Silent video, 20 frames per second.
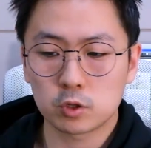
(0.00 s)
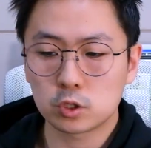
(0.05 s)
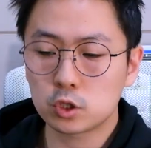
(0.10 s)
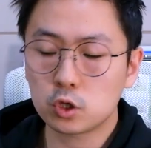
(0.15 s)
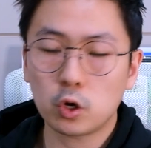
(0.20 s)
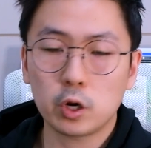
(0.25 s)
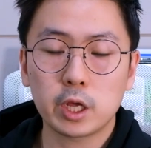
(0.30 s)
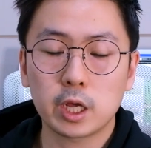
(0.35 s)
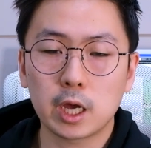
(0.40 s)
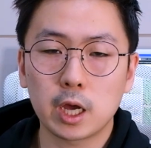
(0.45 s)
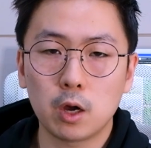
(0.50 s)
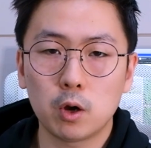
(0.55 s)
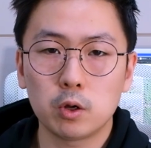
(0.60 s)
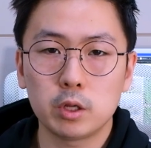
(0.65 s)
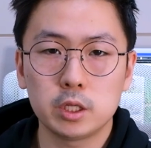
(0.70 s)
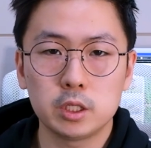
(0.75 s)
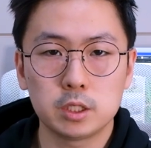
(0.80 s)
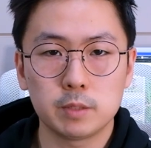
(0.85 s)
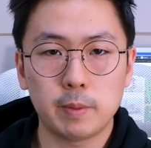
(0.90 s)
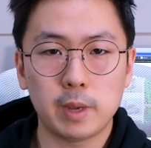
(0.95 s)
starting out
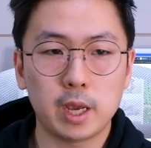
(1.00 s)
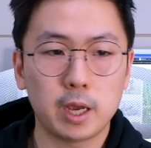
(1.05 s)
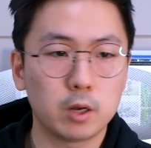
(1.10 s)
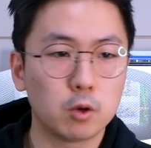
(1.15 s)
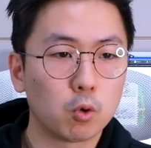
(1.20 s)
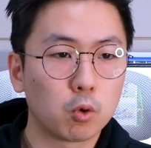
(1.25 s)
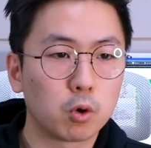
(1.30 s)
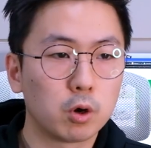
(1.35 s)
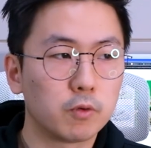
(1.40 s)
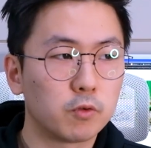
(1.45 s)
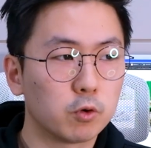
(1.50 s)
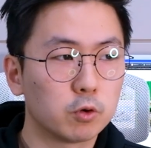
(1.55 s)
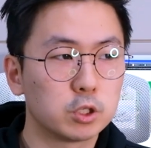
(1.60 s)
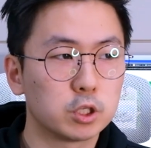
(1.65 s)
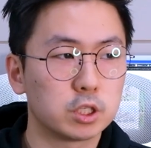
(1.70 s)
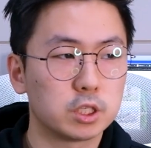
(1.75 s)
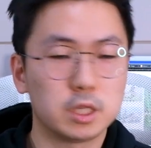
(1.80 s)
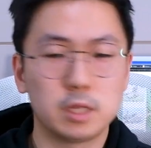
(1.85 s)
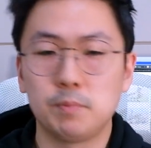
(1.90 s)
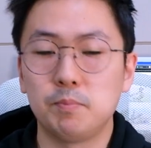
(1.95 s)
in debate or if you're
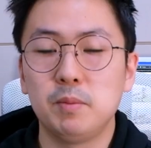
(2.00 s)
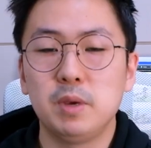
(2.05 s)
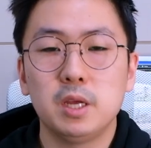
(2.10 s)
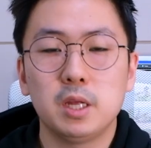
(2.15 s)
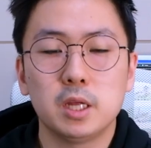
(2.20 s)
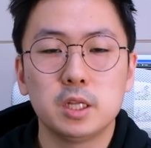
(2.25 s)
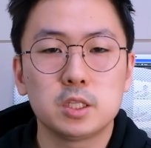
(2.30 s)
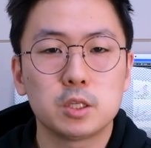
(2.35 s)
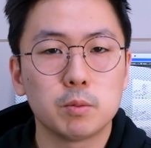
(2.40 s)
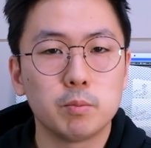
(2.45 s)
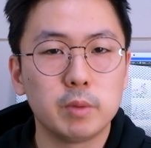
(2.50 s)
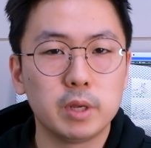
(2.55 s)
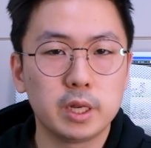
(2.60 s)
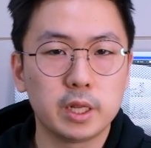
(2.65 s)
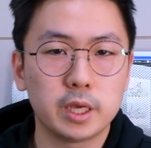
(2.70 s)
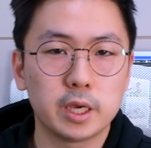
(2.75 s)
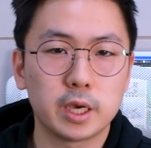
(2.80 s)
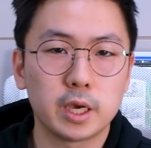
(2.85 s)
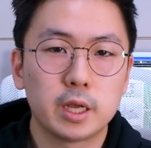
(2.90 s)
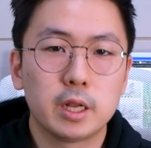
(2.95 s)
just
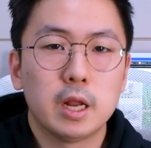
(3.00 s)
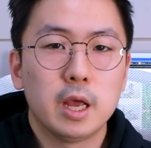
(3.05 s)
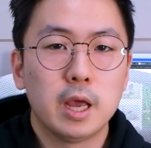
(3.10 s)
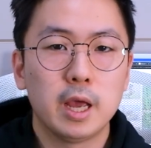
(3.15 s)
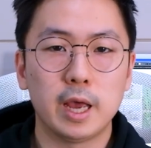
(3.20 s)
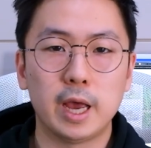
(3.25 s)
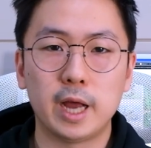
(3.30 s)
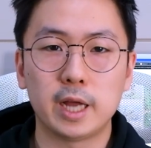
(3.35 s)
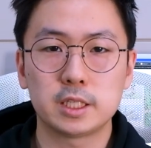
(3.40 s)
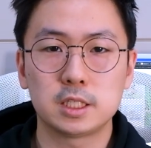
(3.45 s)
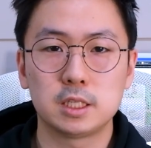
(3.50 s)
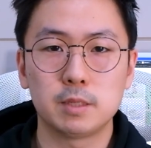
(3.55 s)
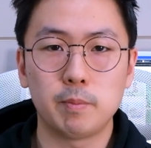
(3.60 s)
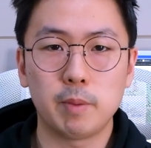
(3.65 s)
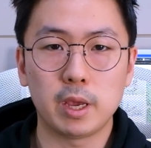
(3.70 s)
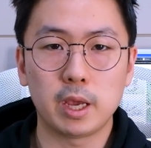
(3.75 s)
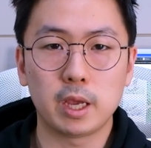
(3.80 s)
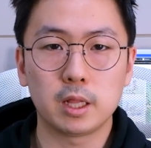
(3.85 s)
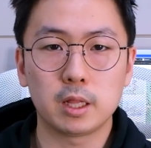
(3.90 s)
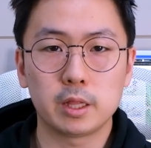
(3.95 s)
intermediate at
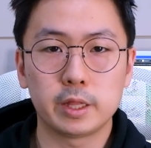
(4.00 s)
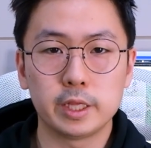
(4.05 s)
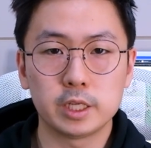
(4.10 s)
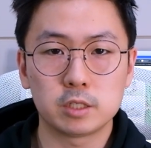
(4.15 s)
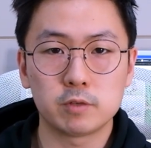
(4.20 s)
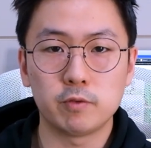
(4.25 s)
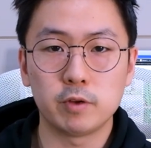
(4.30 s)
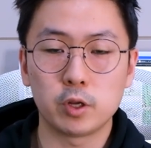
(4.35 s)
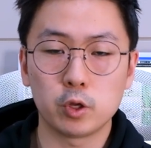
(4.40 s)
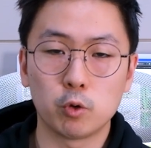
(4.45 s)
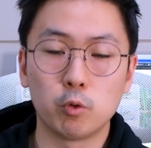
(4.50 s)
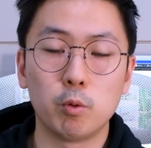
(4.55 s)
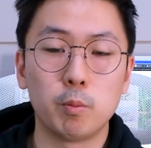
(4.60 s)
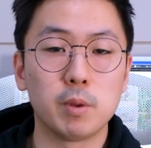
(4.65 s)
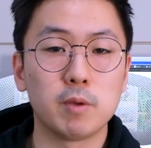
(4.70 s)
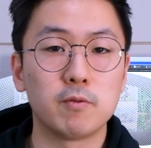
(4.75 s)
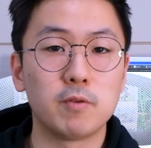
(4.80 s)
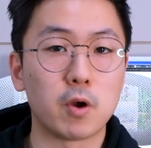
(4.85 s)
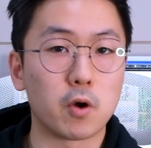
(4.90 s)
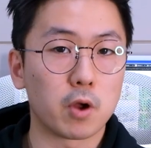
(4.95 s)
debate, this video will be
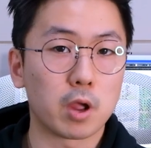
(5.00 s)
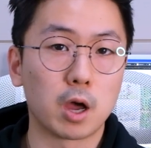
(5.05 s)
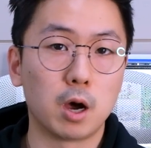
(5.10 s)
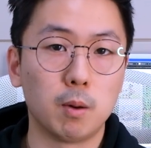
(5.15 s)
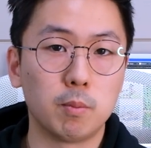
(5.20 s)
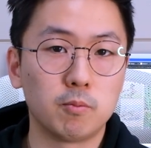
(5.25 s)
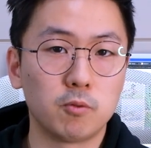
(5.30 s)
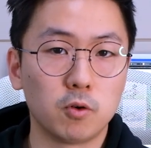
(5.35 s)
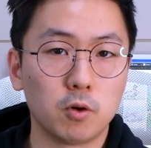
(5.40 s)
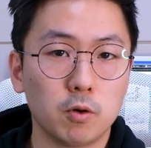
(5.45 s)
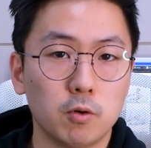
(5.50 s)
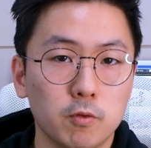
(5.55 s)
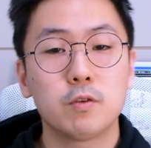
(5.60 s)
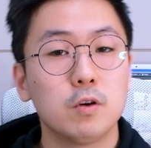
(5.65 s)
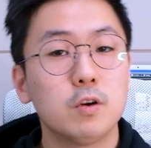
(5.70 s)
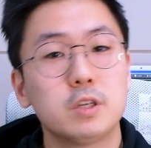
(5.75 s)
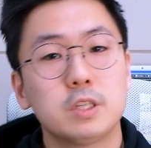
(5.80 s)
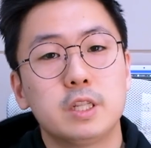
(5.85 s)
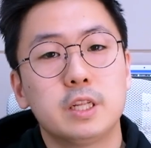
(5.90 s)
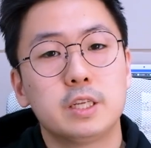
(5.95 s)
very helpful.
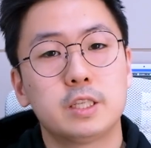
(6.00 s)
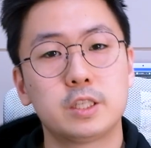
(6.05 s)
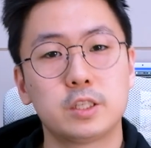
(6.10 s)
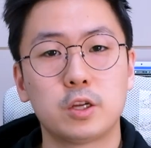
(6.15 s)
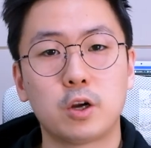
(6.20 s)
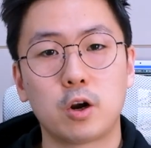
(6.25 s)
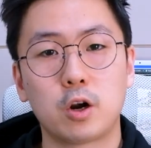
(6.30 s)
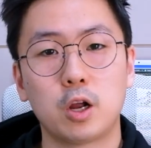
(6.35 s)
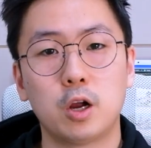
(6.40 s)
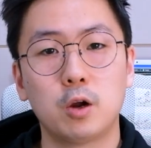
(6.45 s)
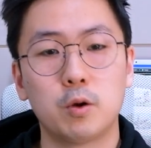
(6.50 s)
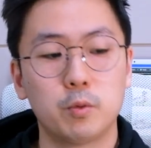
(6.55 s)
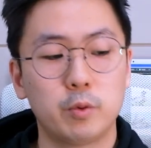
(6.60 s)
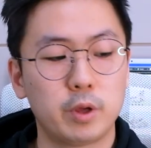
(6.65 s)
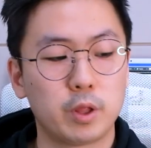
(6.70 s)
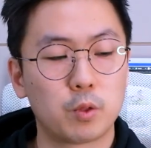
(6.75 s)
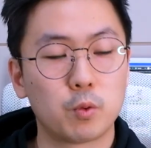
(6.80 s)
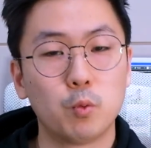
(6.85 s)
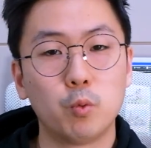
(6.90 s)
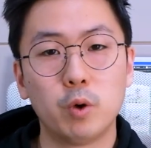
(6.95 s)
First, let's start out
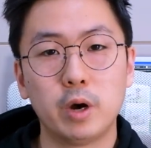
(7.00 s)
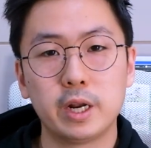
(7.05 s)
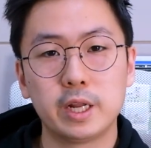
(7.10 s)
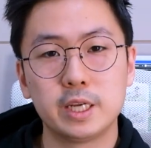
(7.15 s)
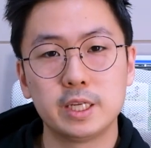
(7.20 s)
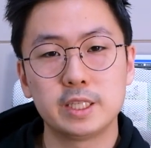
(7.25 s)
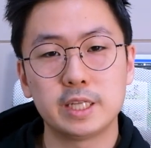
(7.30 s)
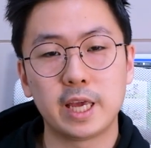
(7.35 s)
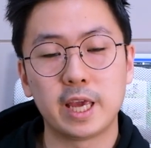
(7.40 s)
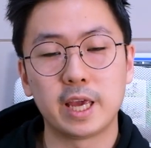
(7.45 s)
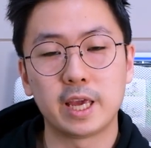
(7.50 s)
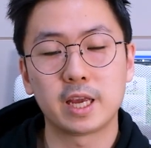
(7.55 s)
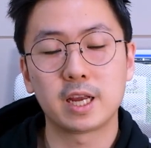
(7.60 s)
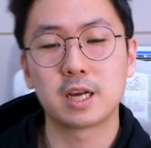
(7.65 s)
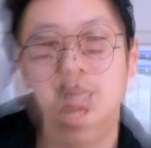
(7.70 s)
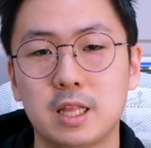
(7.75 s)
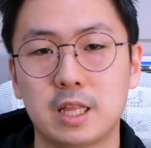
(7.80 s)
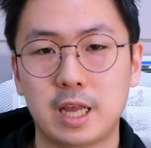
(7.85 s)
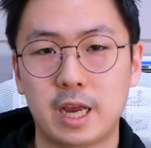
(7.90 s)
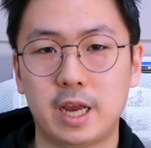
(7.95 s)
with what is a
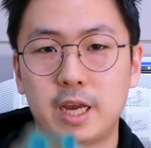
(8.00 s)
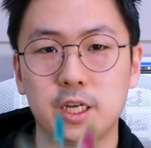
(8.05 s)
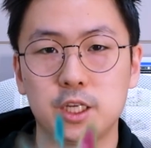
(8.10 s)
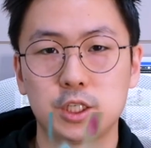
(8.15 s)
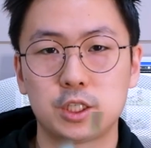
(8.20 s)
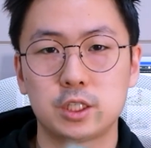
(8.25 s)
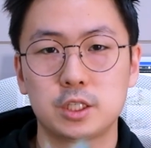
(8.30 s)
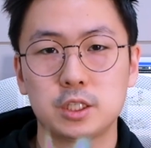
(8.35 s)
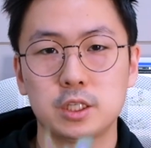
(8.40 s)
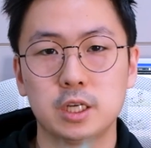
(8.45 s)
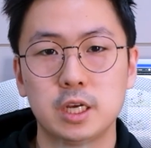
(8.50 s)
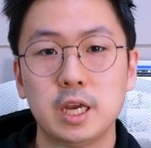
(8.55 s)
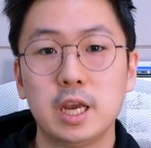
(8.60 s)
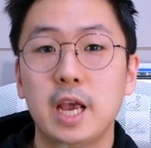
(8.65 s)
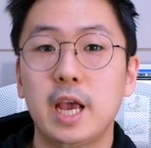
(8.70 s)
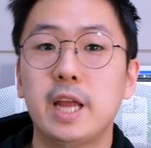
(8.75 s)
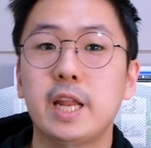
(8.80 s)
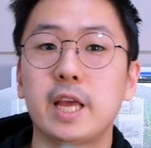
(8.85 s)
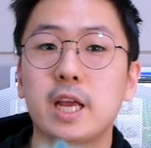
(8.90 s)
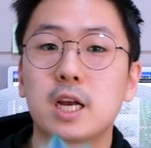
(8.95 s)
clash.
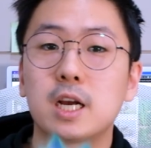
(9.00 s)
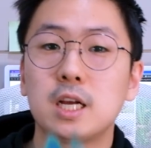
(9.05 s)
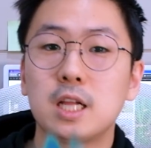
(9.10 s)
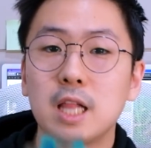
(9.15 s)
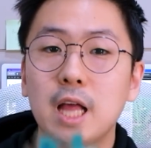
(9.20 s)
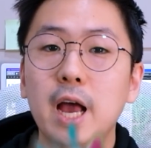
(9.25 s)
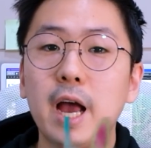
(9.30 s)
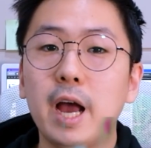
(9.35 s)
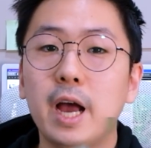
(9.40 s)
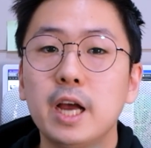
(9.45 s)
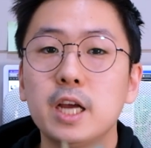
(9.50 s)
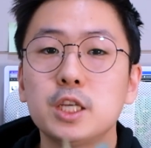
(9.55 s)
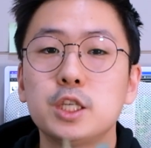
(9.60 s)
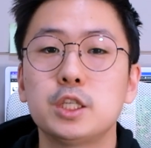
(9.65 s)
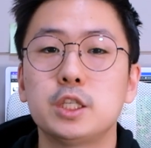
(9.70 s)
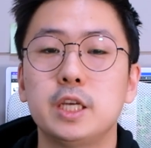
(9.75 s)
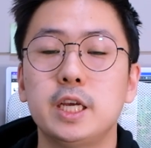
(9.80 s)
And a clash